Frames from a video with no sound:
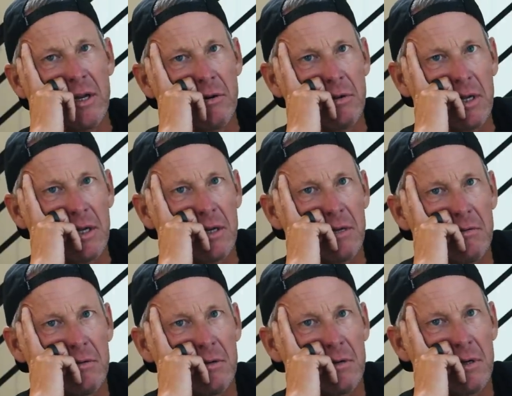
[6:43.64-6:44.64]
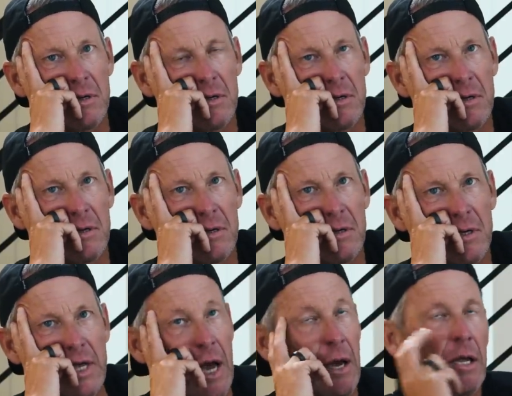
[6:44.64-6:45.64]
know, uh,
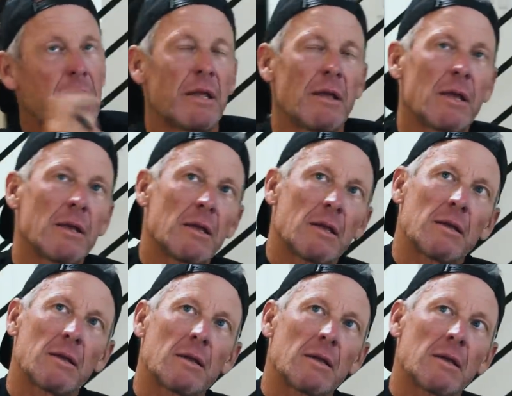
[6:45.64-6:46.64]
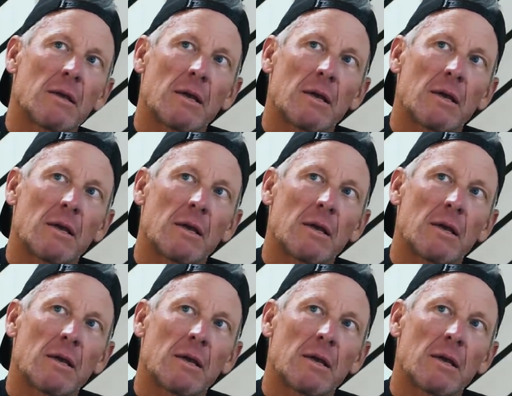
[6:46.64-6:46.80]
yeah. And it,